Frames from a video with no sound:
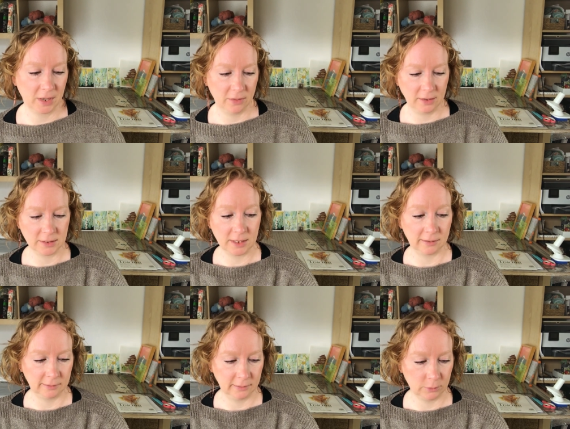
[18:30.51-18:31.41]
I think
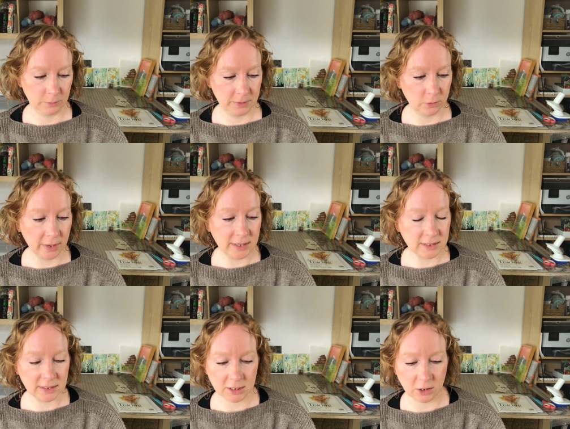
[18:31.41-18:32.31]
sand lily would be
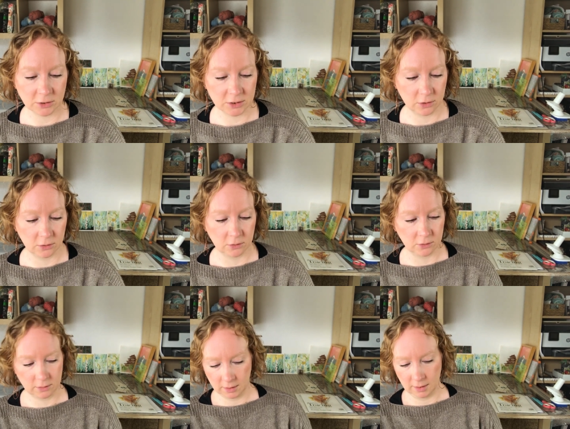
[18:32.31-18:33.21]
great it's also
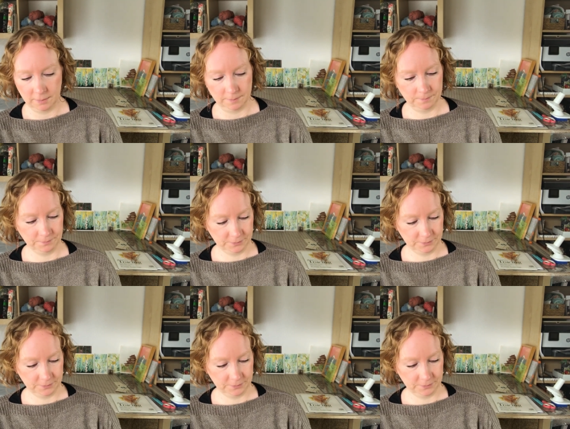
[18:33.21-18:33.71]
um,